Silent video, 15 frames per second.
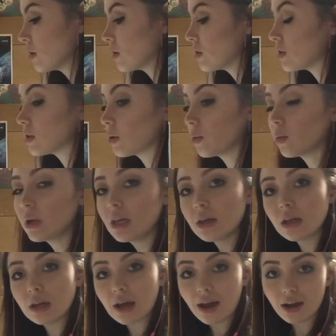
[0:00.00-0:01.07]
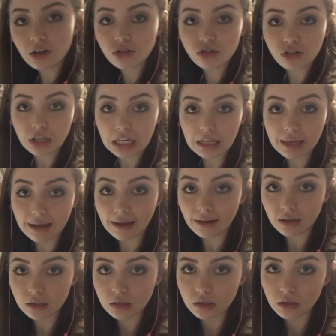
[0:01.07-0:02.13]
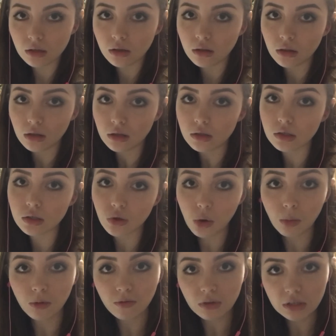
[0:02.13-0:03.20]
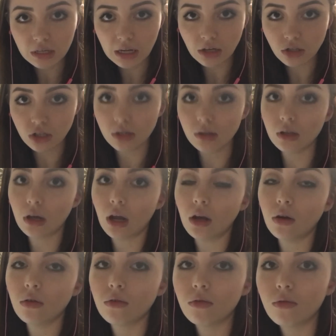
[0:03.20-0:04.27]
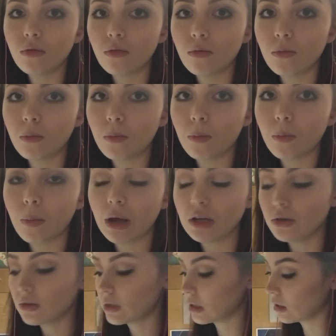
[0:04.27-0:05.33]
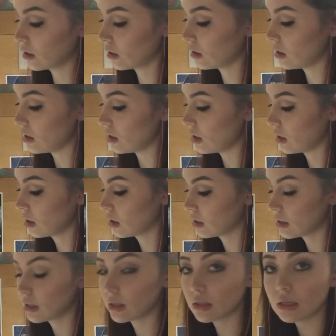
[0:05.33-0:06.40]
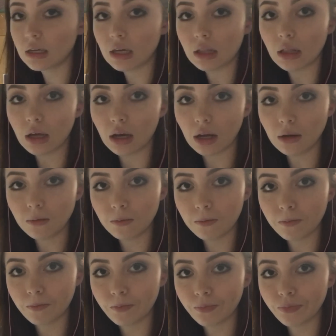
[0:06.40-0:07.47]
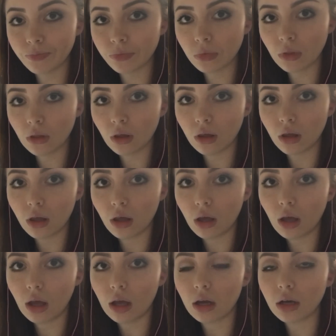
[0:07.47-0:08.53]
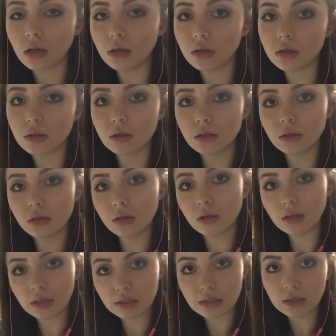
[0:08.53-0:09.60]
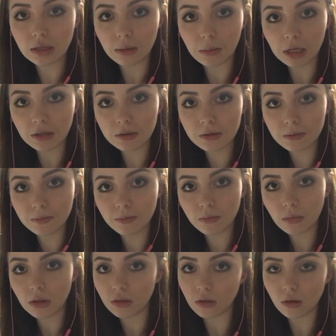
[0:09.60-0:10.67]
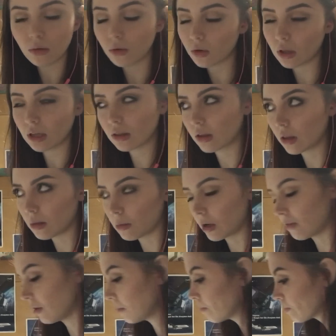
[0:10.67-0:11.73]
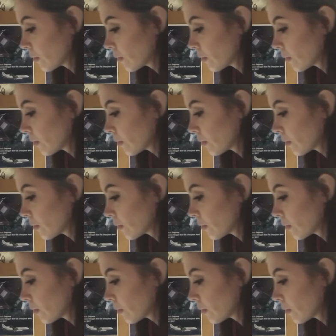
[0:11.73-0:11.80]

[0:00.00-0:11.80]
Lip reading: So we can actually get the slope of the tangent line by using the secant line and its limits, or like the limit of it.